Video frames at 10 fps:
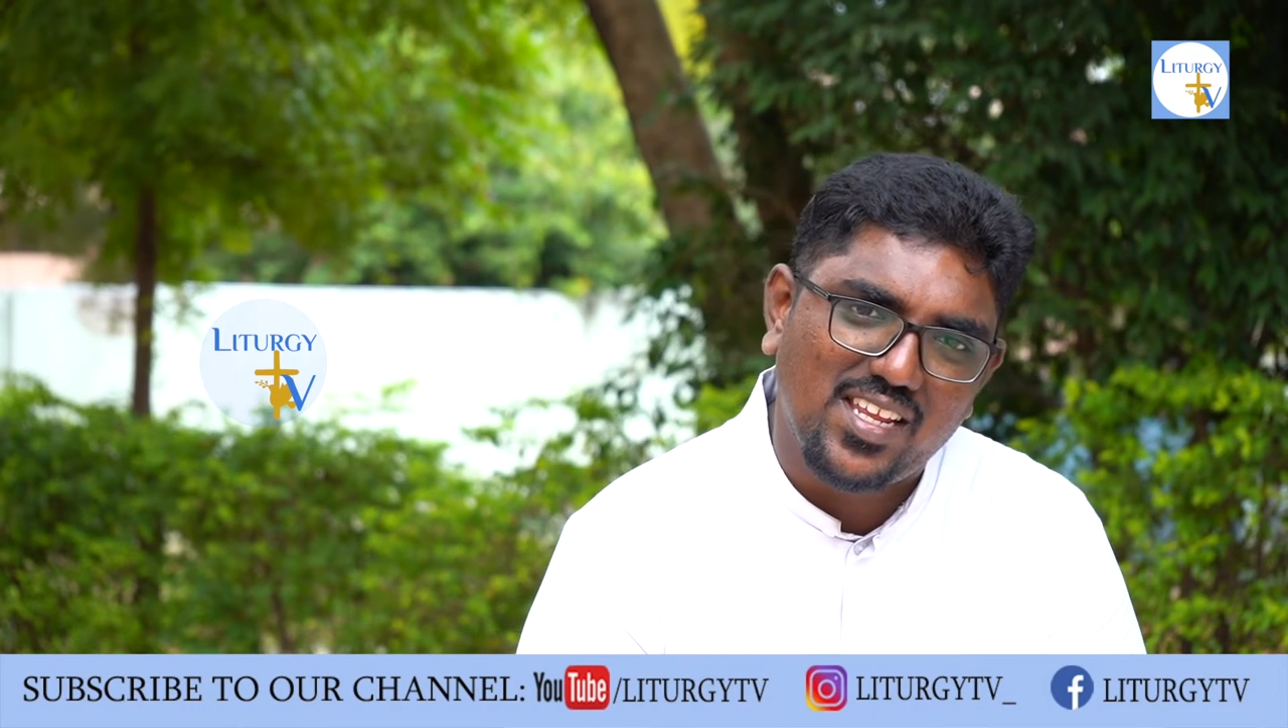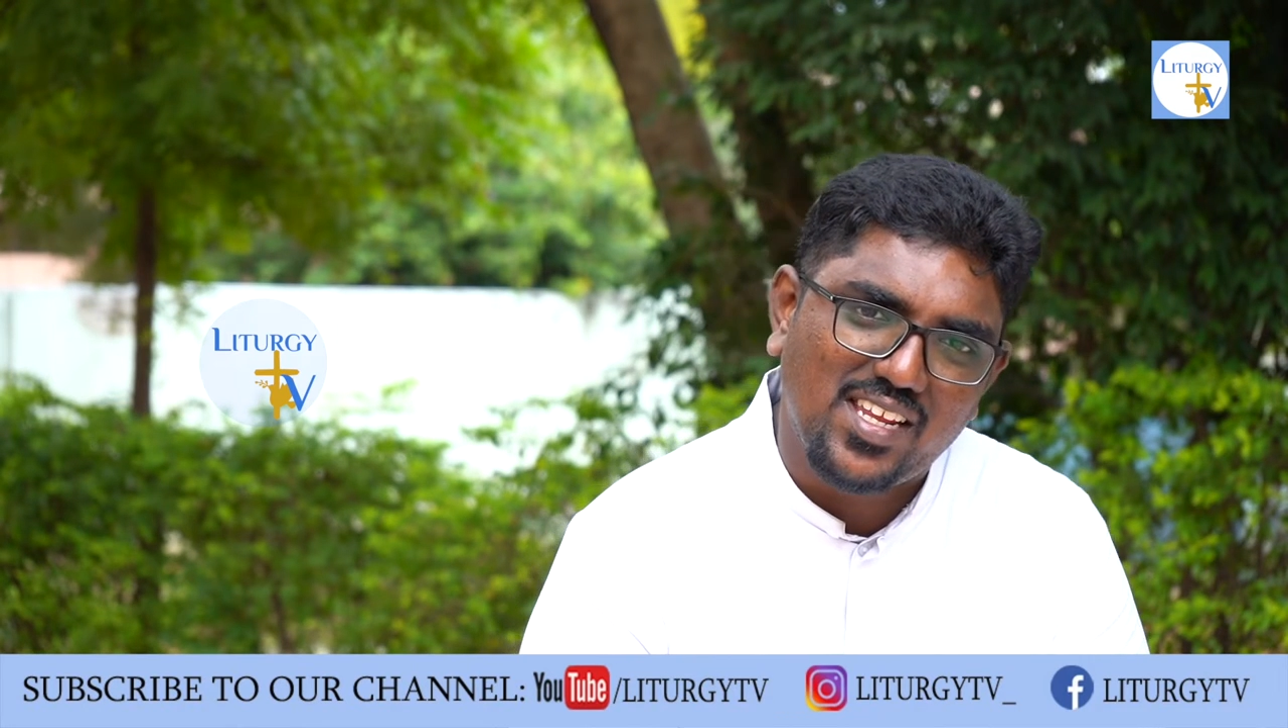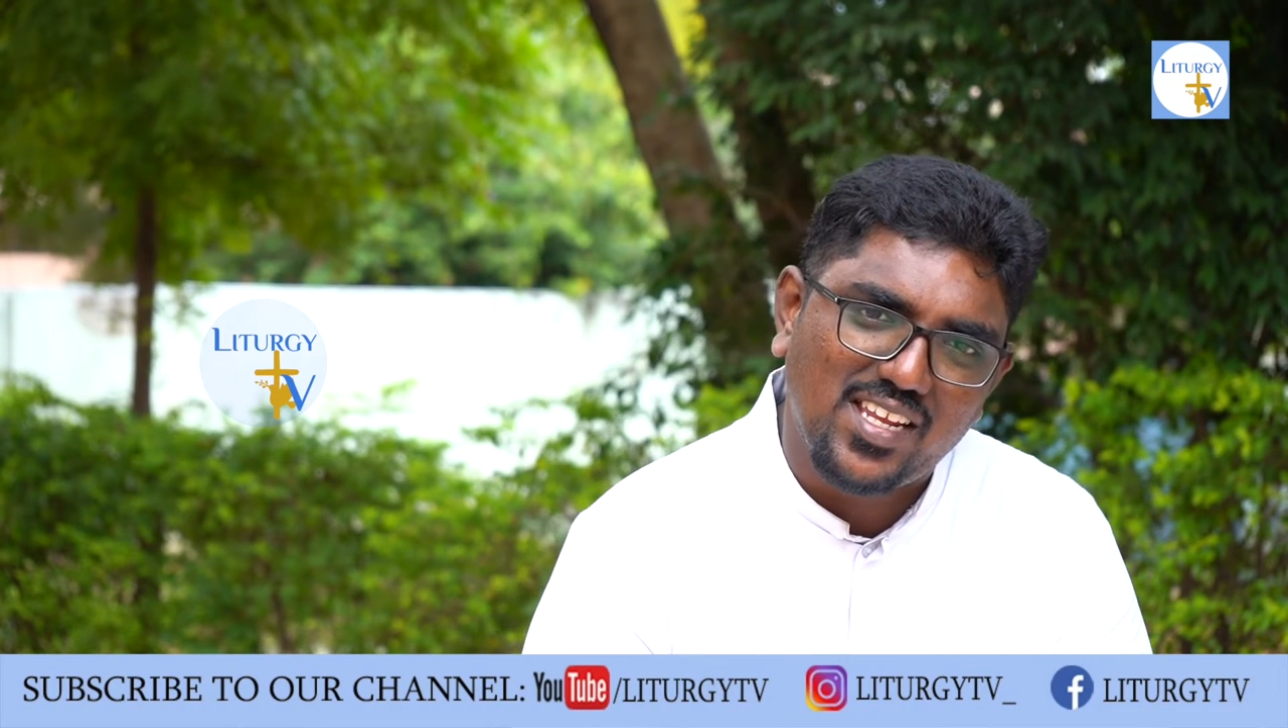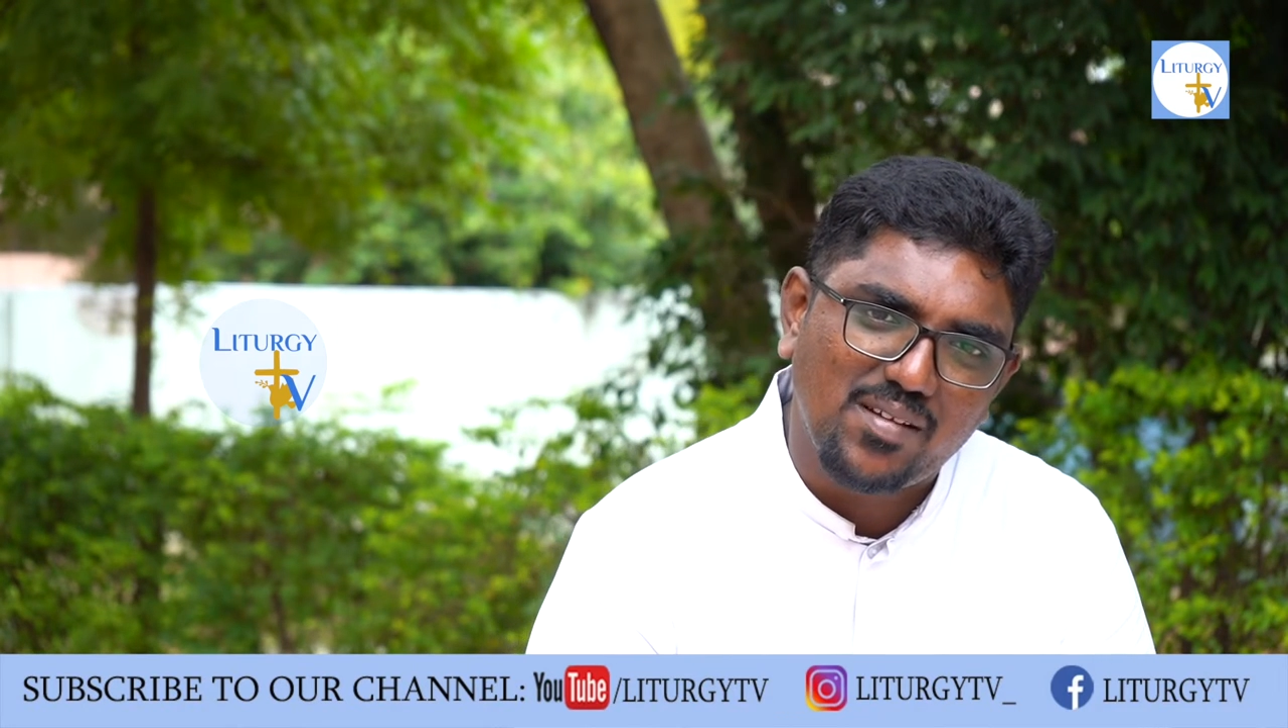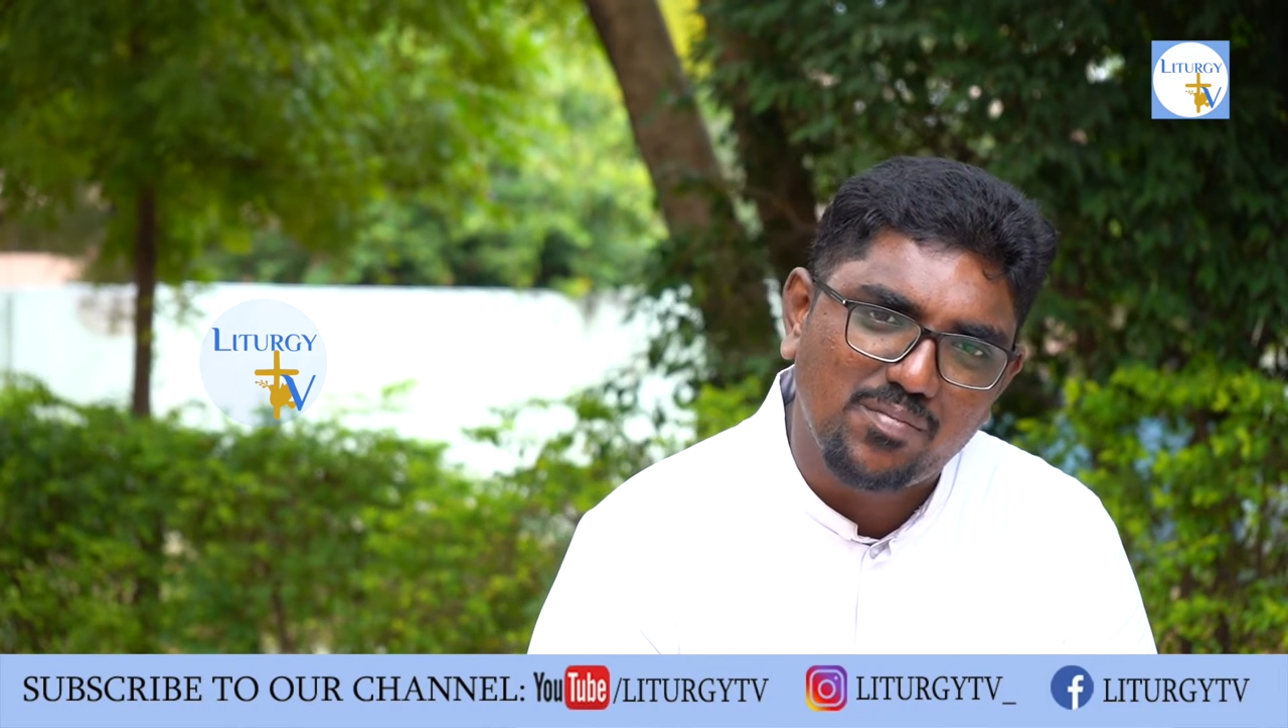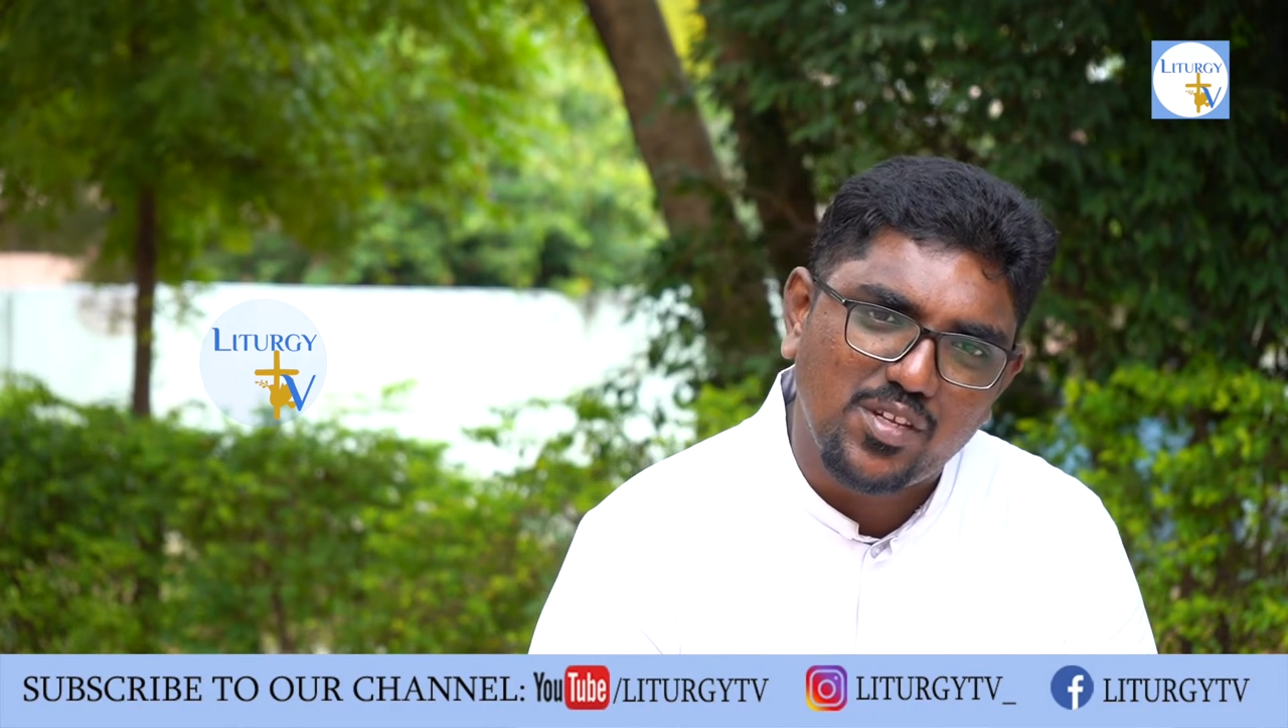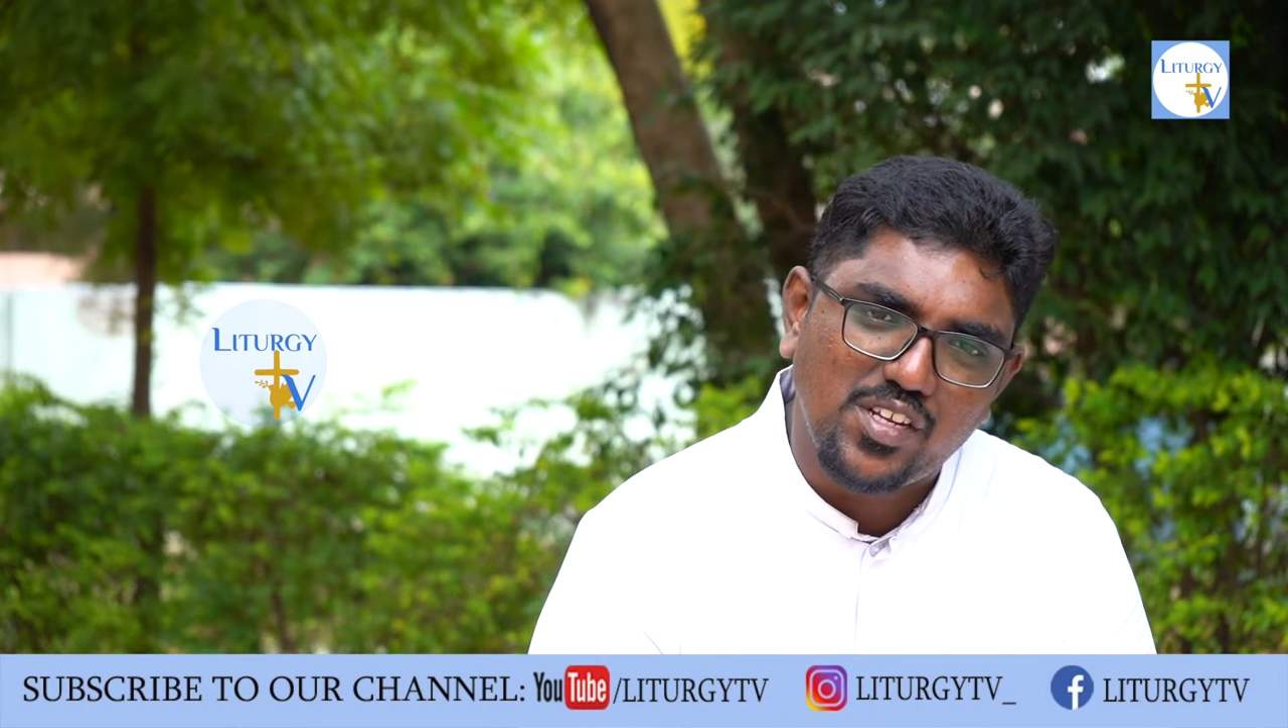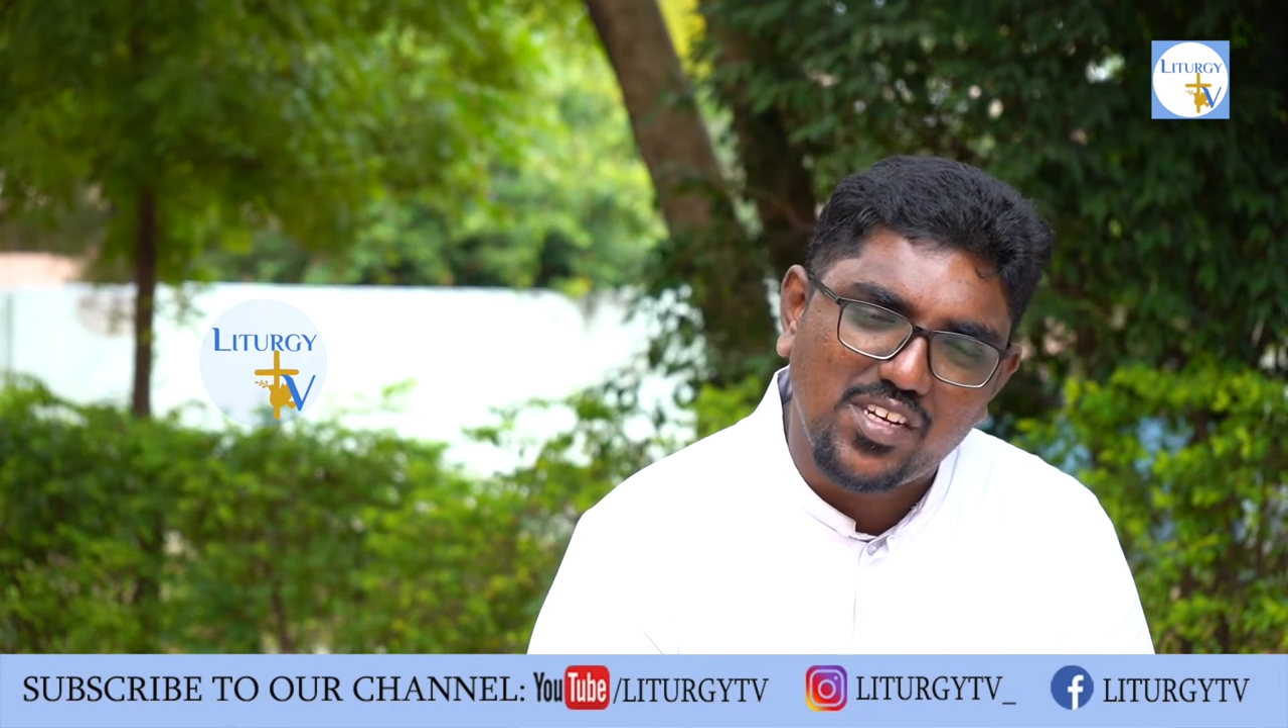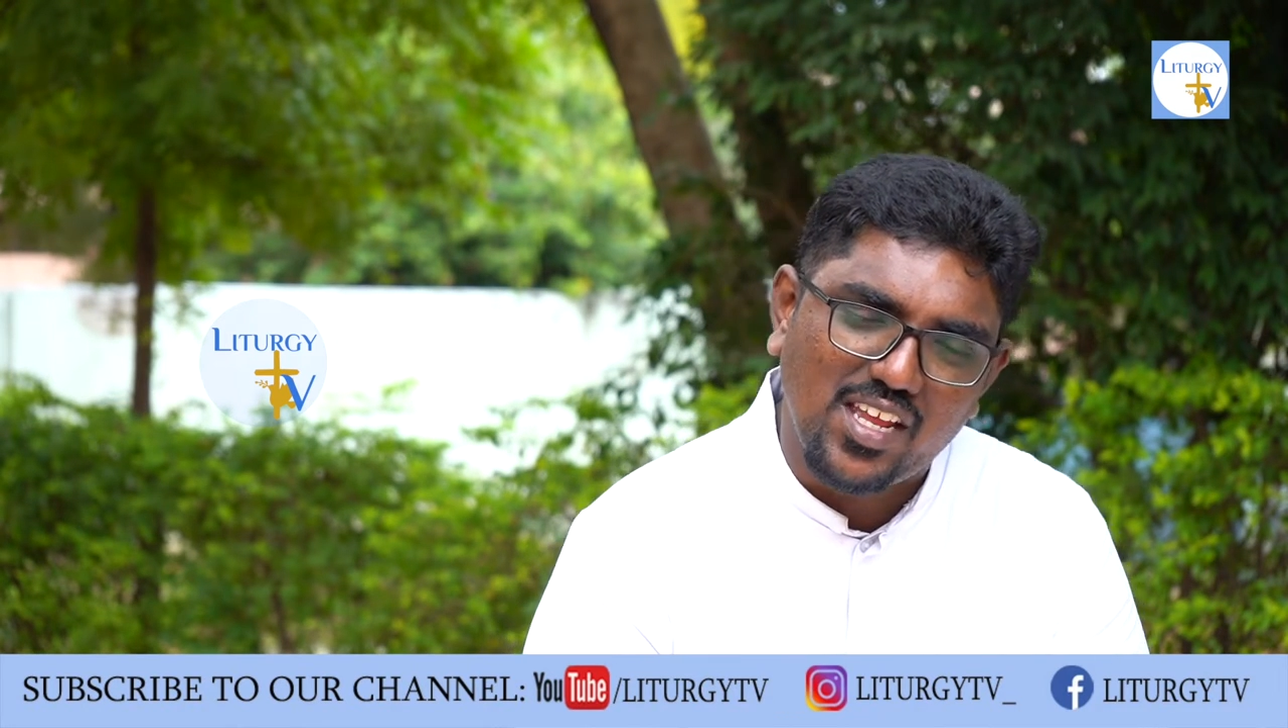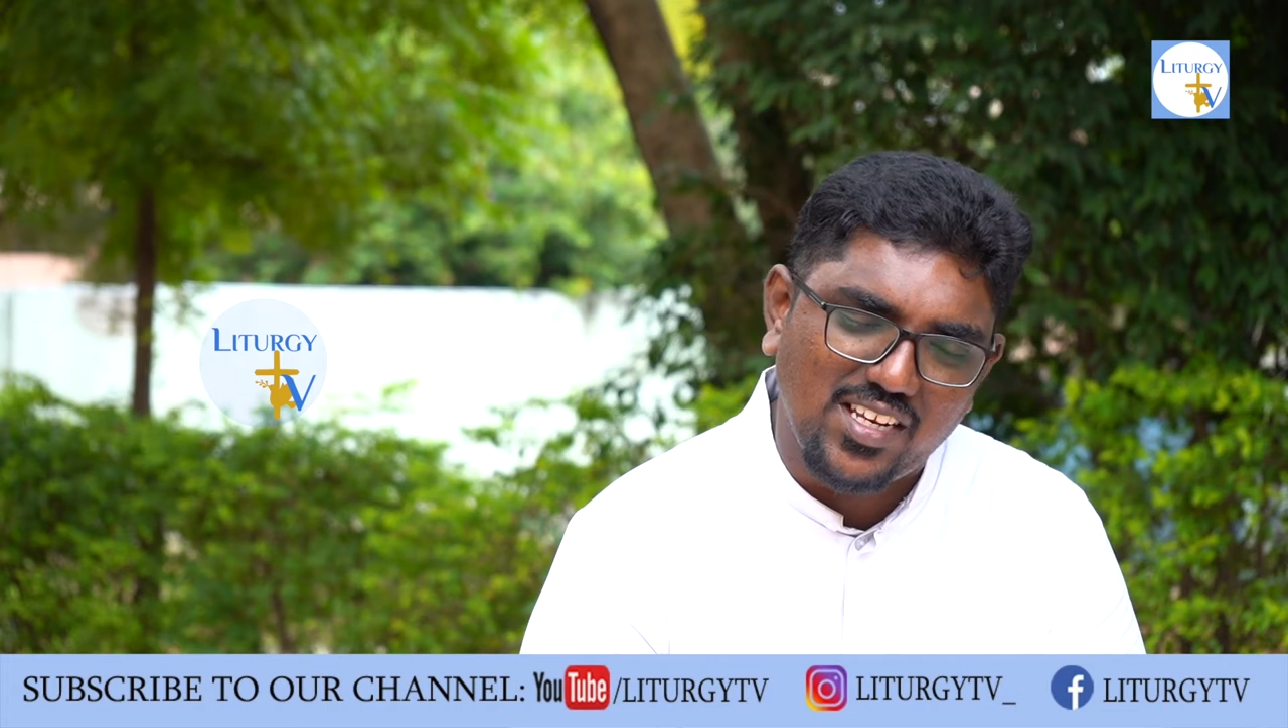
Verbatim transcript: taking up that